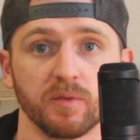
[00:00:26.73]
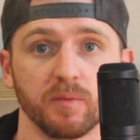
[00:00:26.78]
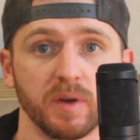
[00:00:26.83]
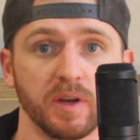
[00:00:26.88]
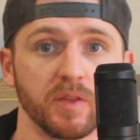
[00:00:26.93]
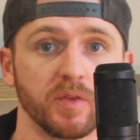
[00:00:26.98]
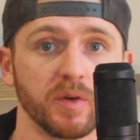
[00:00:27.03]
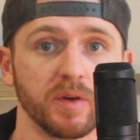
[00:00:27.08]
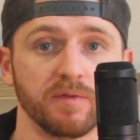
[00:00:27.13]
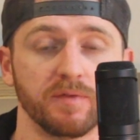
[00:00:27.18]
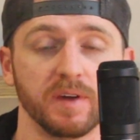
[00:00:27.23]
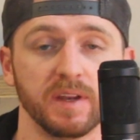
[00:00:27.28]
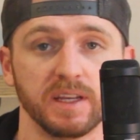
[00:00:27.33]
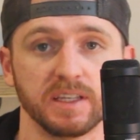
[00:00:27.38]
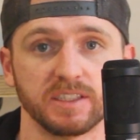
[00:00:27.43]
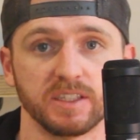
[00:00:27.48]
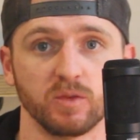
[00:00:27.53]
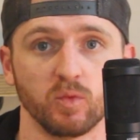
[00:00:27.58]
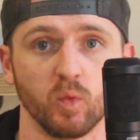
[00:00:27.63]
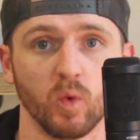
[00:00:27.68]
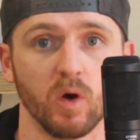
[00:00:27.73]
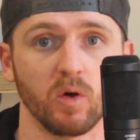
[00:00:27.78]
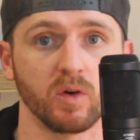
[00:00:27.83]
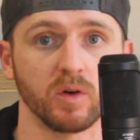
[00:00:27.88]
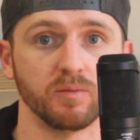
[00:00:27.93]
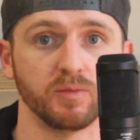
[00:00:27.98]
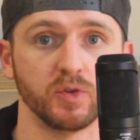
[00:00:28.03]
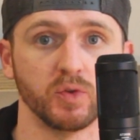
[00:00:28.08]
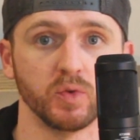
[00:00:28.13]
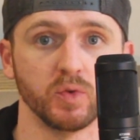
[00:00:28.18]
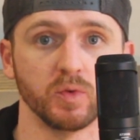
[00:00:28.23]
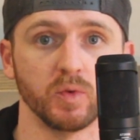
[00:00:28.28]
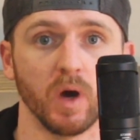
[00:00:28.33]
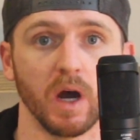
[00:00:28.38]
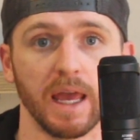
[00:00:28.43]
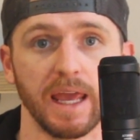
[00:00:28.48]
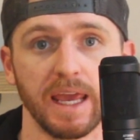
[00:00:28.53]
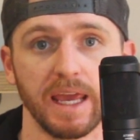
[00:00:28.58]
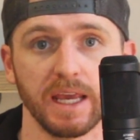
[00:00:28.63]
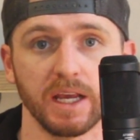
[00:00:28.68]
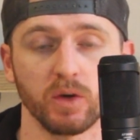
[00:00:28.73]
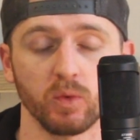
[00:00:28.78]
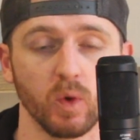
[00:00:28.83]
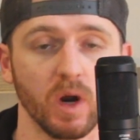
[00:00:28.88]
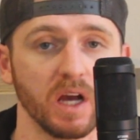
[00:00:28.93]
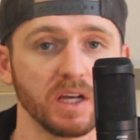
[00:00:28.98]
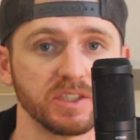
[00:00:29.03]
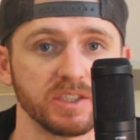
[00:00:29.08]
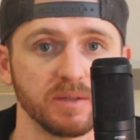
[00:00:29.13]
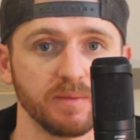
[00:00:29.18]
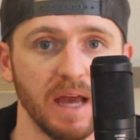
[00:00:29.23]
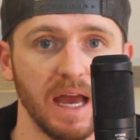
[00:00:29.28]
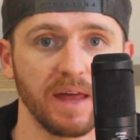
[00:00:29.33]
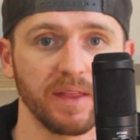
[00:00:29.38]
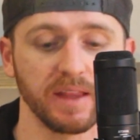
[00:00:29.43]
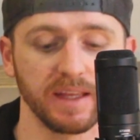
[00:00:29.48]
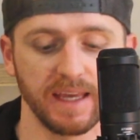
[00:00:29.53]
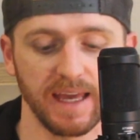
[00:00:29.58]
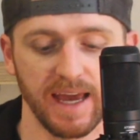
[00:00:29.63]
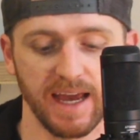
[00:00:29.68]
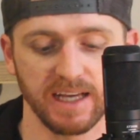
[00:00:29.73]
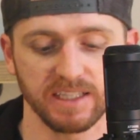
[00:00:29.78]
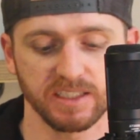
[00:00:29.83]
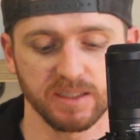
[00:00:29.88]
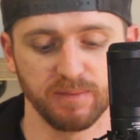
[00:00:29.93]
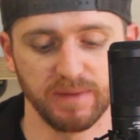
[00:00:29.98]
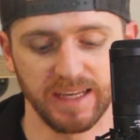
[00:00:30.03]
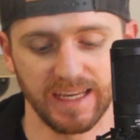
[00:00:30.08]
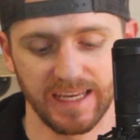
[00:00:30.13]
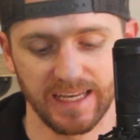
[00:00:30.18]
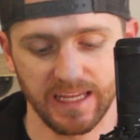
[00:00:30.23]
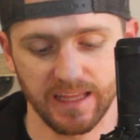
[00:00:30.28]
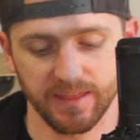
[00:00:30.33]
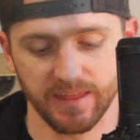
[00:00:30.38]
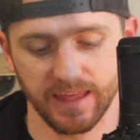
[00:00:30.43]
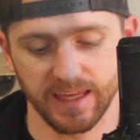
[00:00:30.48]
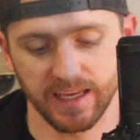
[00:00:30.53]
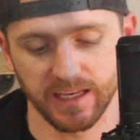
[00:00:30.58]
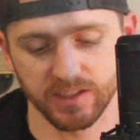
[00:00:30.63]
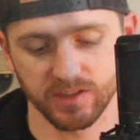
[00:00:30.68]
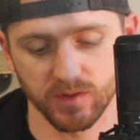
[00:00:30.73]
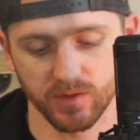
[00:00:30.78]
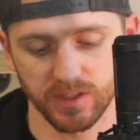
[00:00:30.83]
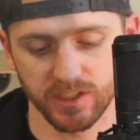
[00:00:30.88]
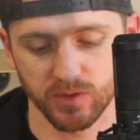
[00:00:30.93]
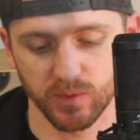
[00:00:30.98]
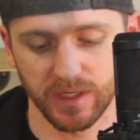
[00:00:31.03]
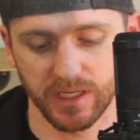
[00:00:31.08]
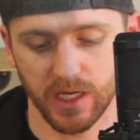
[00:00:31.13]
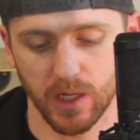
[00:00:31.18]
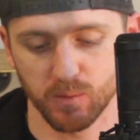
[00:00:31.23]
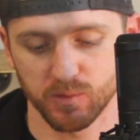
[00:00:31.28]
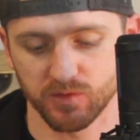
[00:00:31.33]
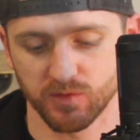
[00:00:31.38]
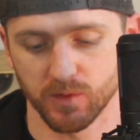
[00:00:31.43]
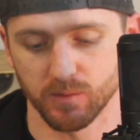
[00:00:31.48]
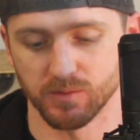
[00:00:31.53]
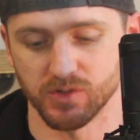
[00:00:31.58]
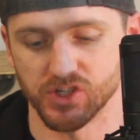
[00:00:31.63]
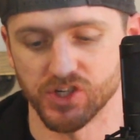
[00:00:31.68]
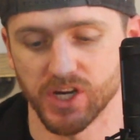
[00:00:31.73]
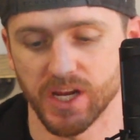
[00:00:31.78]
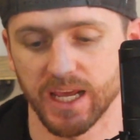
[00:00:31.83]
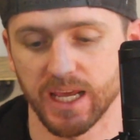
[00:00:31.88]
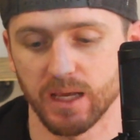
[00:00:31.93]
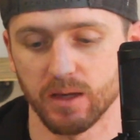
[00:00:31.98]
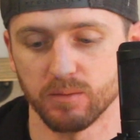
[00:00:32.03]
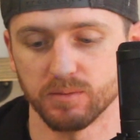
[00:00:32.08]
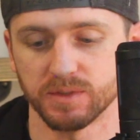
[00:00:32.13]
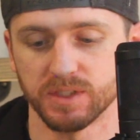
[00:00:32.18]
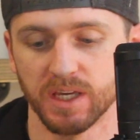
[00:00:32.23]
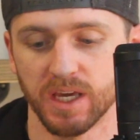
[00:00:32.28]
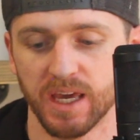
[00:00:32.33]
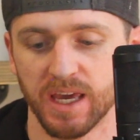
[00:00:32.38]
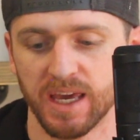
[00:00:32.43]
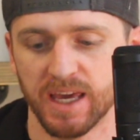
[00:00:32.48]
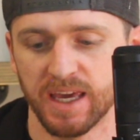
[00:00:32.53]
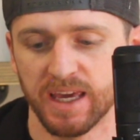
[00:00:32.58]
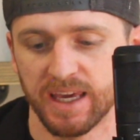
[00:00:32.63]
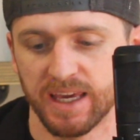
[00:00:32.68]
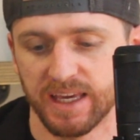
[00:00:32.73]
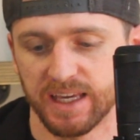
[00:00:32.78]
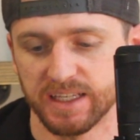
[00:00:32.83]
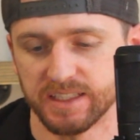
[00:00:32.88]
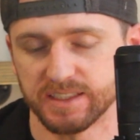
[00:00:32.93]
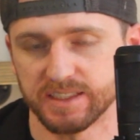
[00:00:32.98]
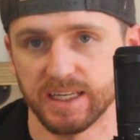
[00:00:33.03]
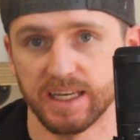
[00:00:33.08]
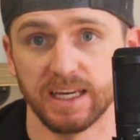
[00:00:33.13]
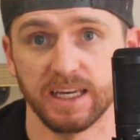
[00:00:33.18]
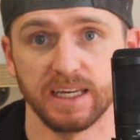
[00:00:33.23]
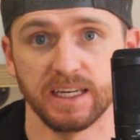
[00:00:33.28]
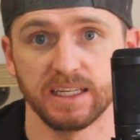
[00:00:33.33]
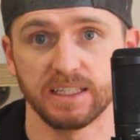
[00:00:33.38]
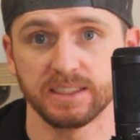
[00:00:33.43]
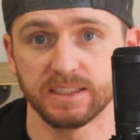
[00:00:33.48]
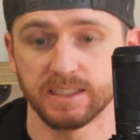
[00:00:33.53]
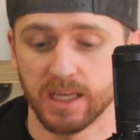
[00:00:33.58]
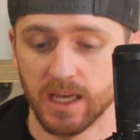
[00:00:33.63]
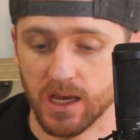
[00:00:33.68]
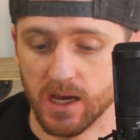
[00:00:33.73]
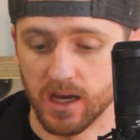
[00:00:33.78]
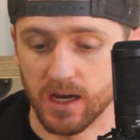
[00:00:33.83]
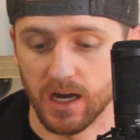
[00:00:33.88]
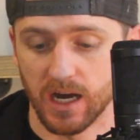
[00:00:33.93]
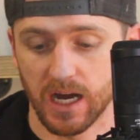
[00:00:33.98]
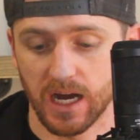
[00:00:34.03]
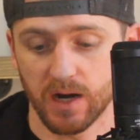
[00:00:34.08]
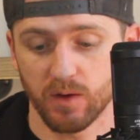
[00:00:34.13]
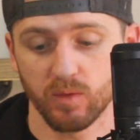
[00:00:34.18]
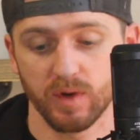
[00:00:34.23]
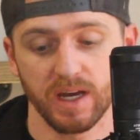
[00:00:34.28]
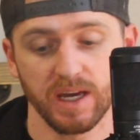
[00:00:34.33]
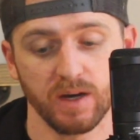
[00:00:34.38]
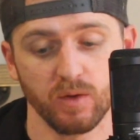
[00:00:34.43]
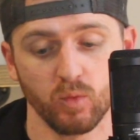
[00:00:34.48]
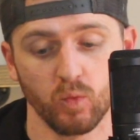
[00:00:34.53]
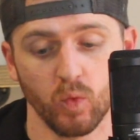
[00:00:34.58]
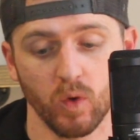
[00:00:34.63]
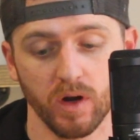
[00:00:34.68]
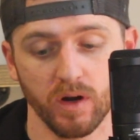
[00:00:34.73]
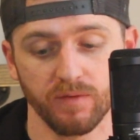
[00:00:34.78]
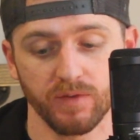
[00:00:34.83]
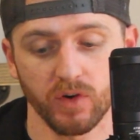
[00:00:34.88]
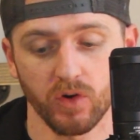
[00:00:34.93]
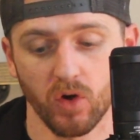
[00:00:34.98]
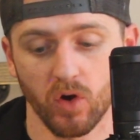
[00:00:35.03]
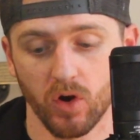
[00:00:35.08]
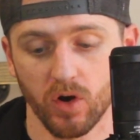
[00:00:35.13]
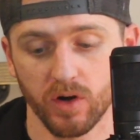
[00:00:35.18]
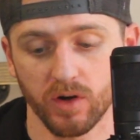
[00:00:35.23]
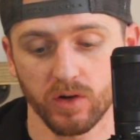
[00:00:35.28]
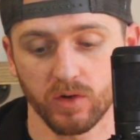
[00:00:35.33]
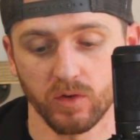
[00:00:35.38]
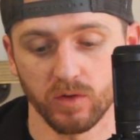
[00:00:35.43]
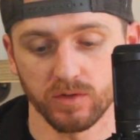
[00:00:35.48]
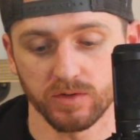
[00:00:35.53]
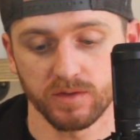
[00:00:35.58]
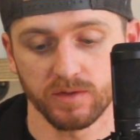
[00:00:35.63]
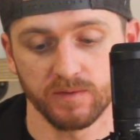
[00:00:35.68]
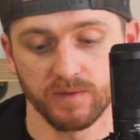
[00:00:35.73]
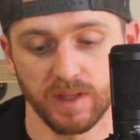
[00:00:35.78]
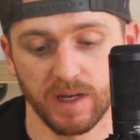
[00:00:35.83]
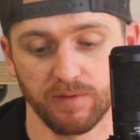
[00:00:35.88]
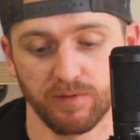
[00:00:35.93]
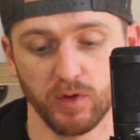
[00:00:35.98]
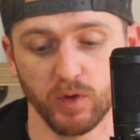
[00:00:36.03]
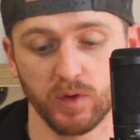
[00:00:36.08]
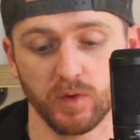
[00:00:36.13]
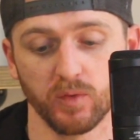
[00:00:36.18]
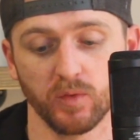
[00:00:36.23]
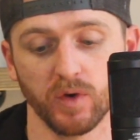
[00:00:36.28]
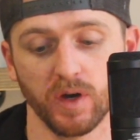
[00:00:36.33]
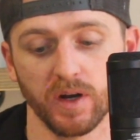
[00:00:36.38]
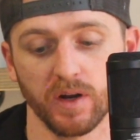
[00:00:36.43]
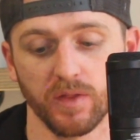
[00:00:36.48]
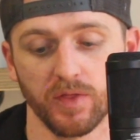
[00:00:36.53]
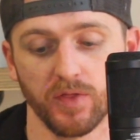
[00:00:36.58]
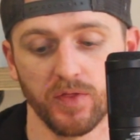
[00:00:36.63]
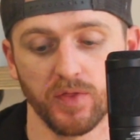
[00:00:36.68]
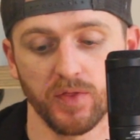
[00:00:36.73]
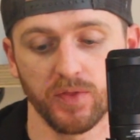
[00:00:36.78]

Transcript: from End of Three Fitness, and welcome to a Garage Gym Athlete Ask Me Anything. So this week comes from James. He says... I read in one of your articles that if you could run a